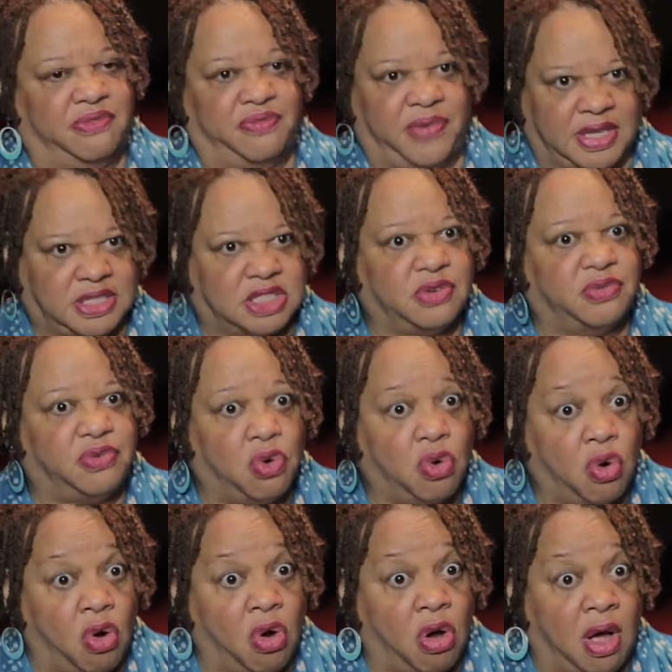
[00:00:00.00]

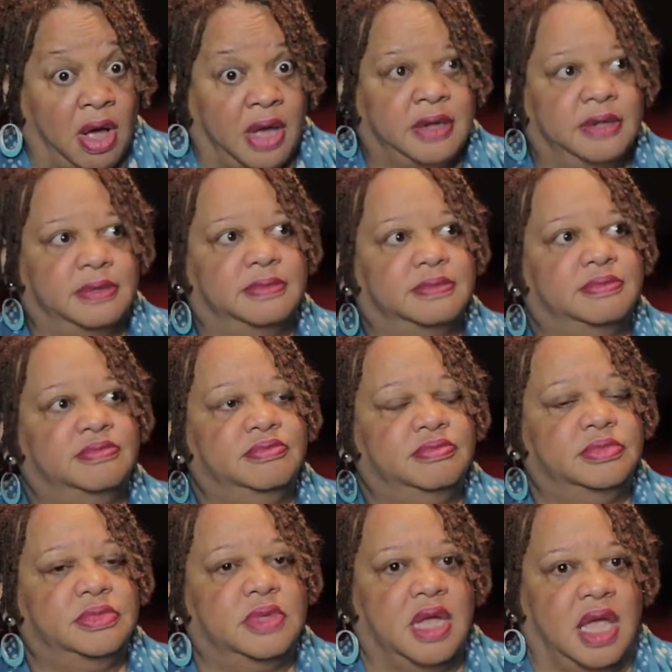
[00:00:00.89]
festival on,
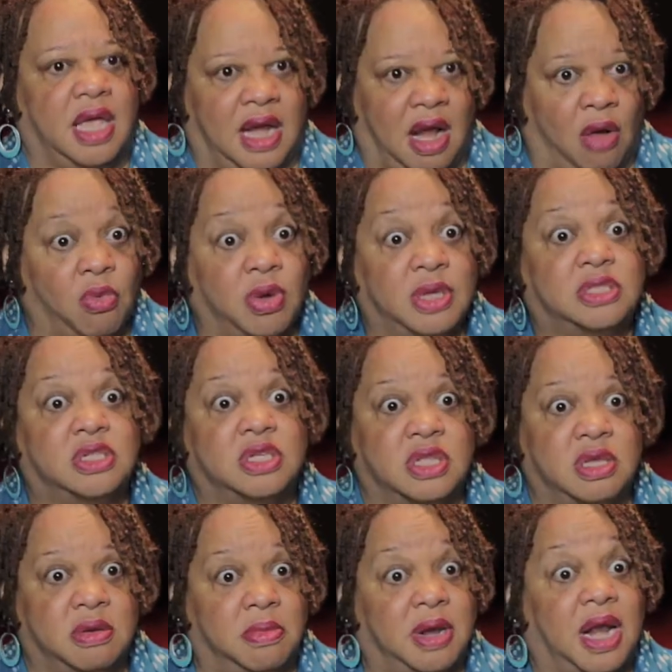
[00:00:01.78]
and I went
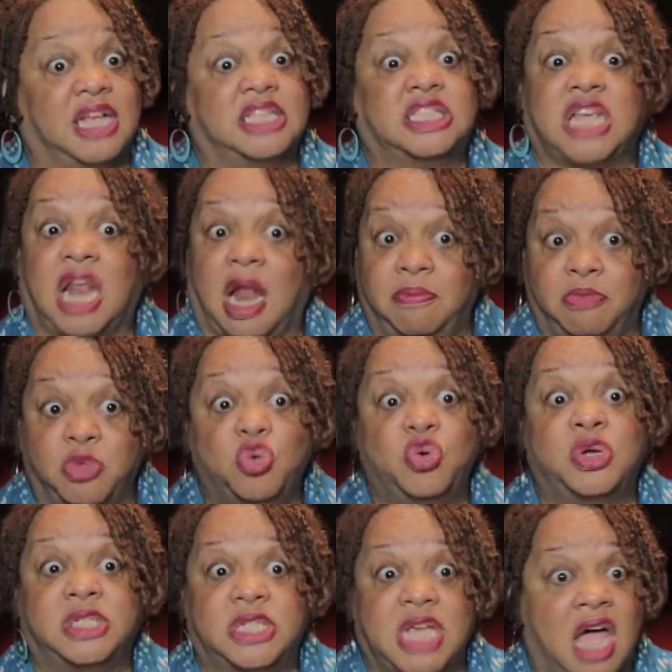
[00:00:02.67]
to them and I said, I'm
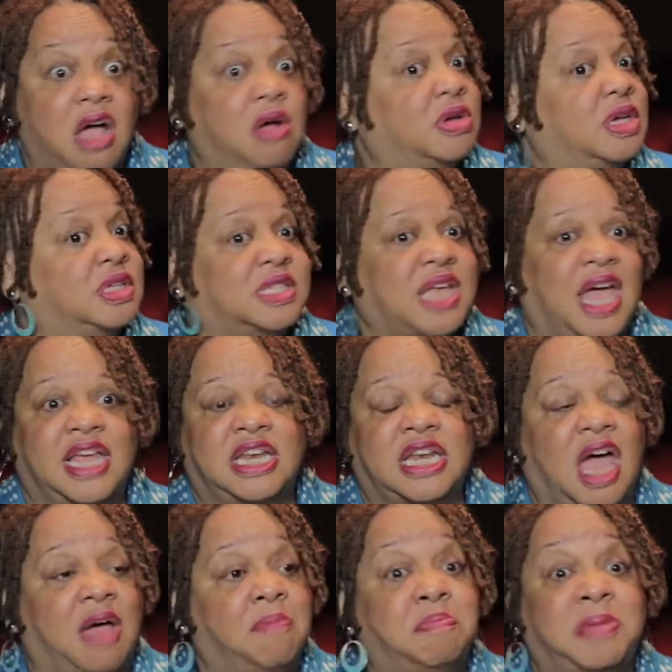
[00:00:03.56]
new in town, because I
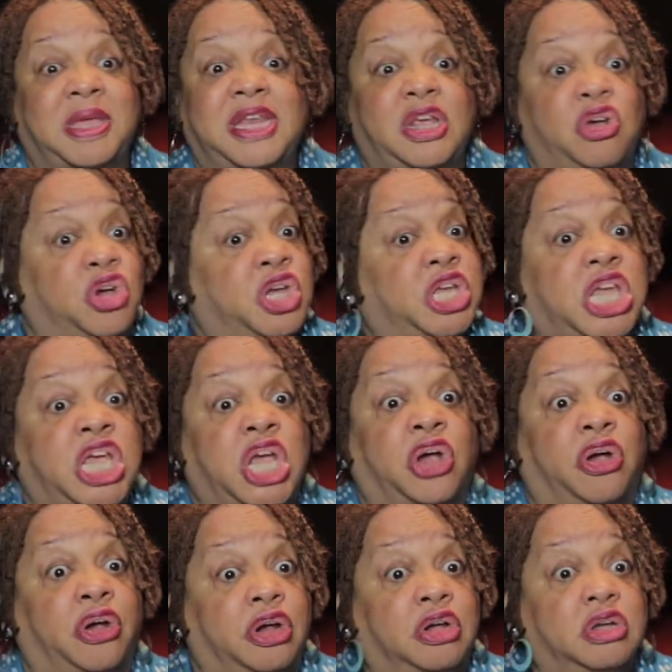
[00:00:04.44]
had not been here a
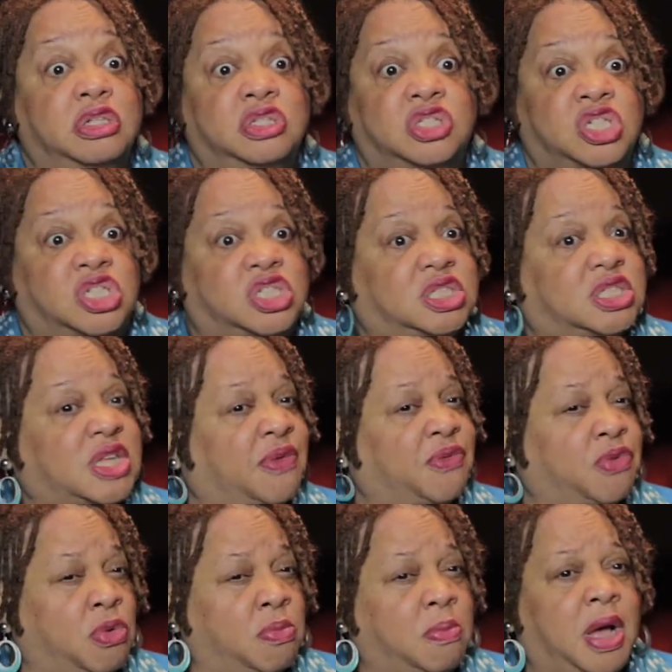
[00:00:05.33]
year, just
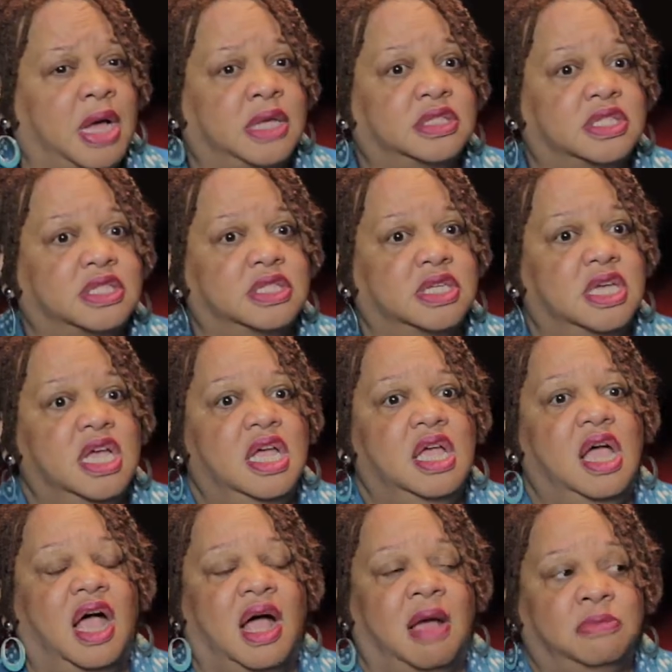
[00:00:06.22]
several months.
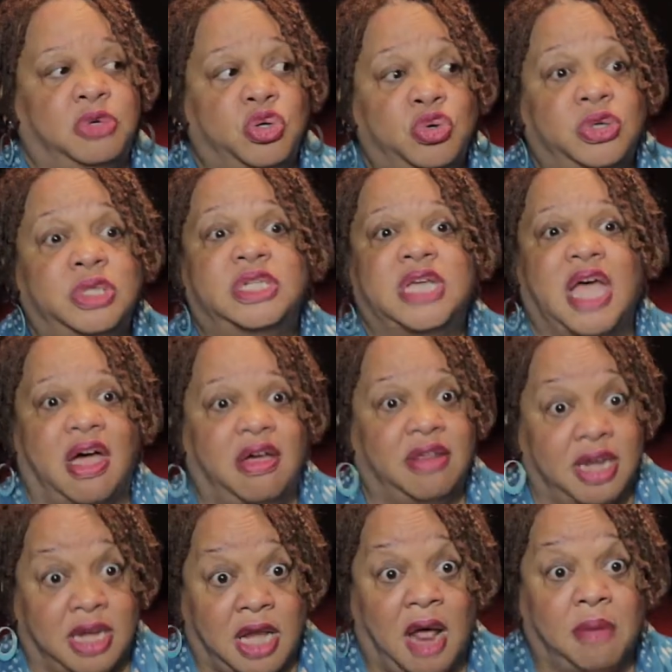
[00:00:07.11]
I'm new in
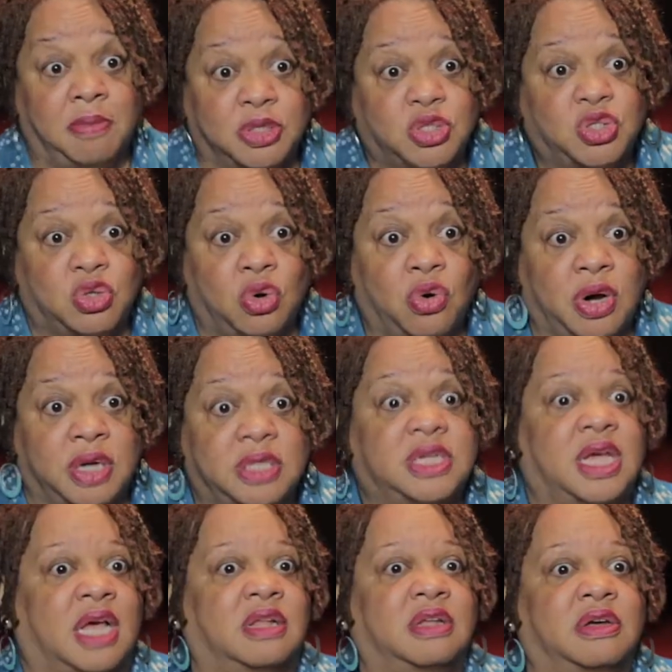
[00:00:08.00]
town and I'm a
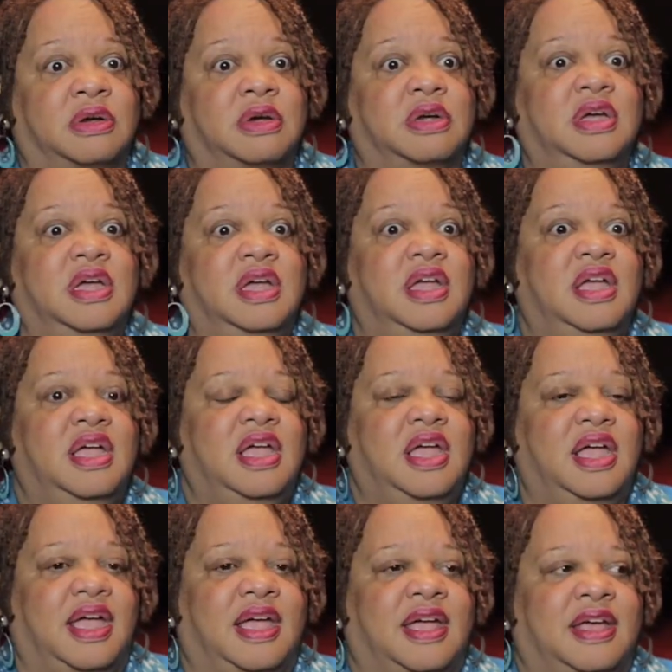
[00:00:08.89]
storyteller.
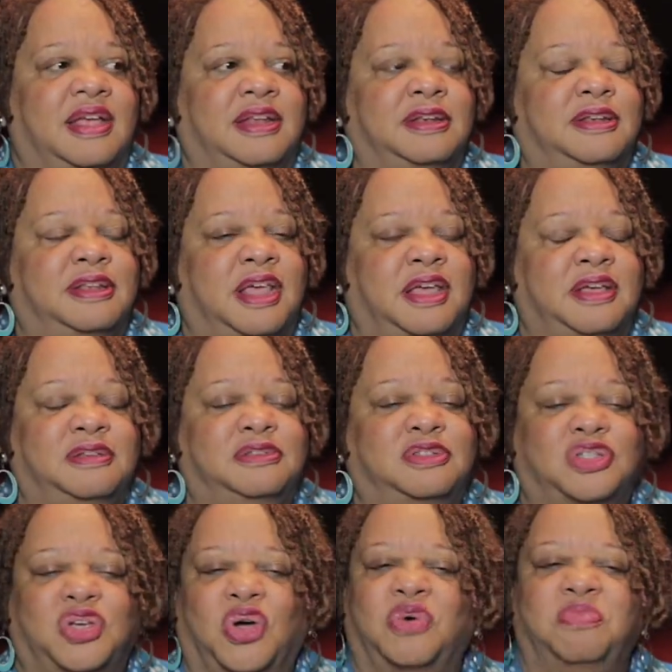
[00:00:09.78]
And they
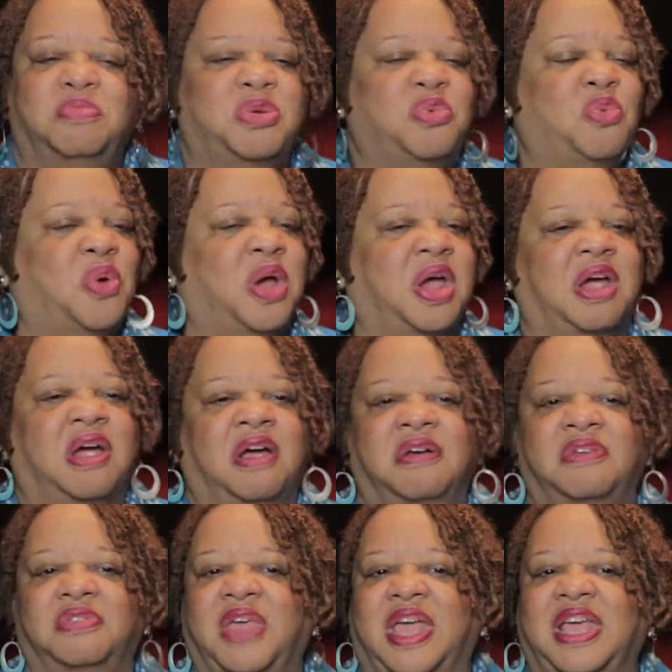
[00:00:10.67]
told me
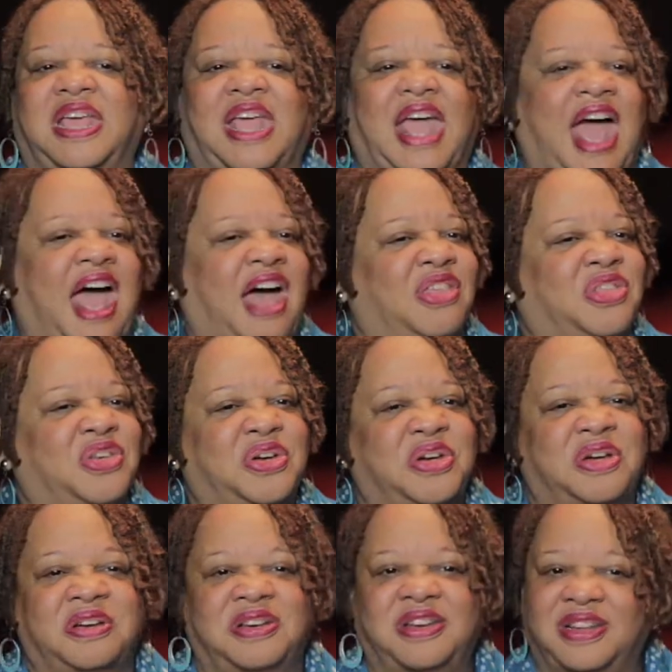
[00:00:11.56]
where they
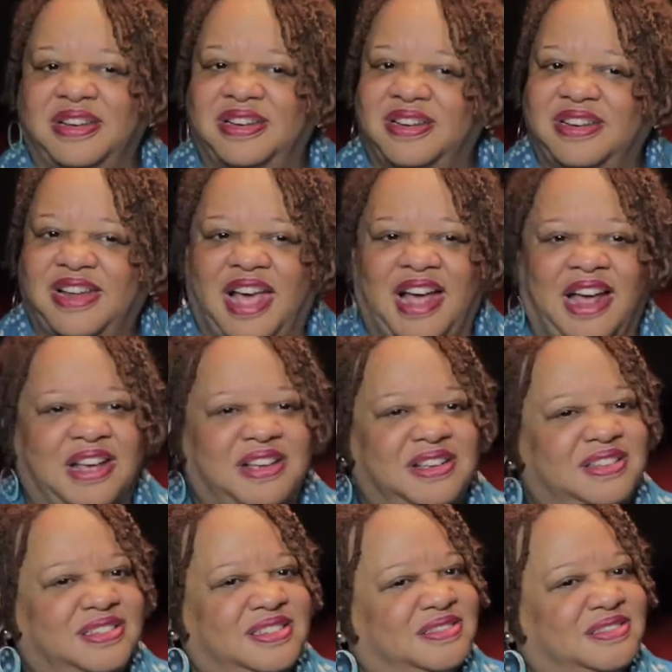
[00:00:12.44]
gathered, and I